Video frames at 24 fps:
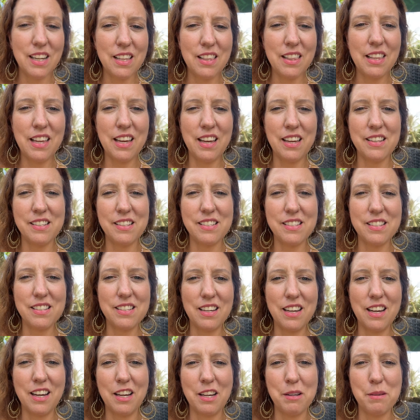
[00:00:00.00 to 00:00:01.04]
that
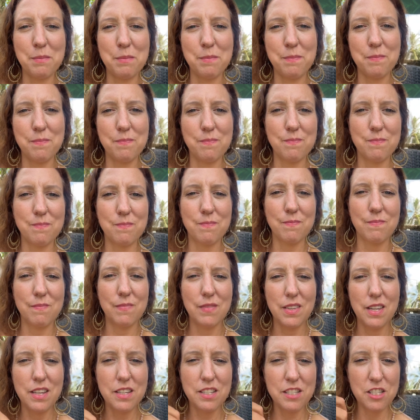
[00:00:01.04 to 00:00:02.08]

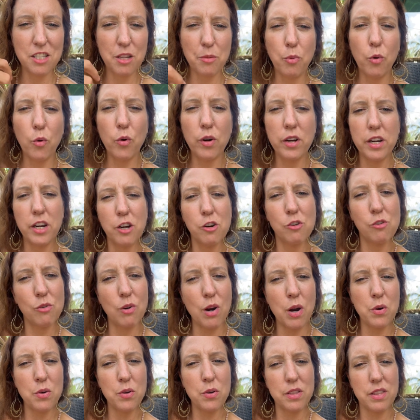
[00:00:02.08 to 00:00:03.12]
support your
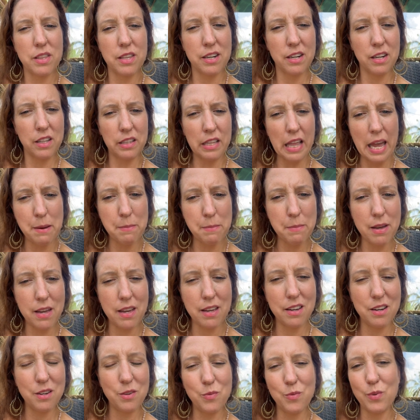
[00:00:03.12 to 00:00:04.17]
growth and
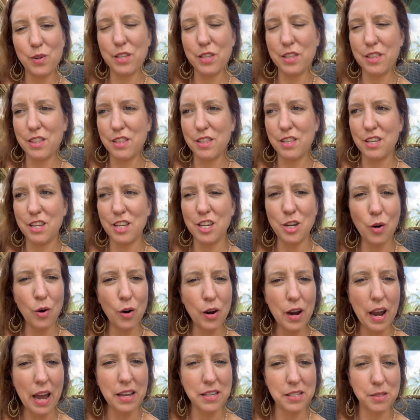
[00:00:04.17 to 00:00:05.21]
alignment with
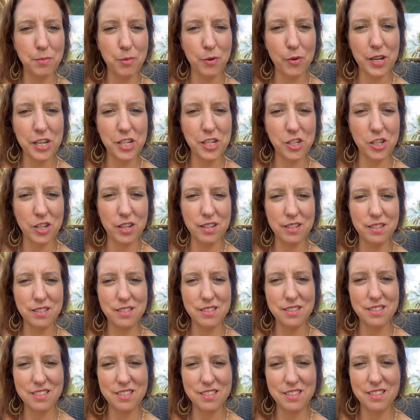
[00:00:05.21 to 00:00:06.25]
your
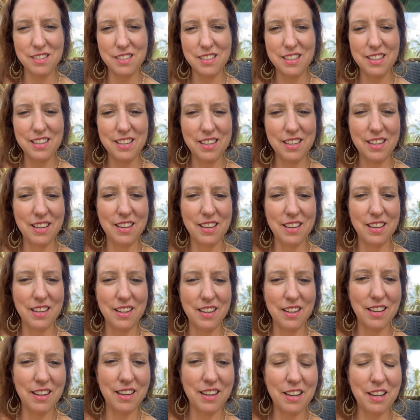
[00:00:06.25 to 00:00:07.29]
aspirations,
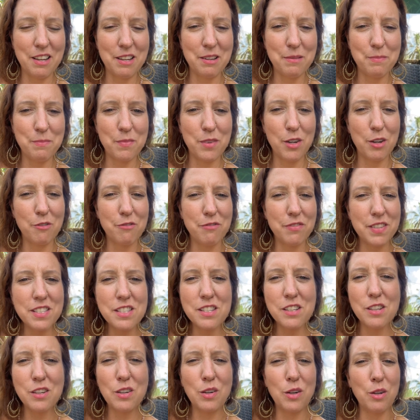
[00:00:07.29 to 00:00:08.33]
your
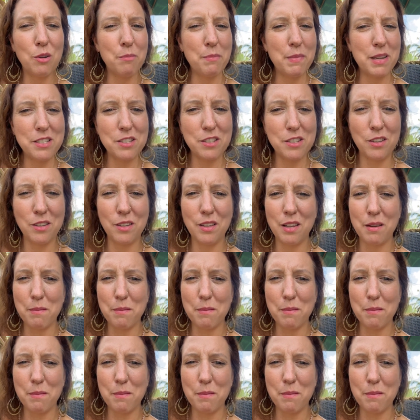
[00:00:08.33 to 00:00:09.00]
physical, mental,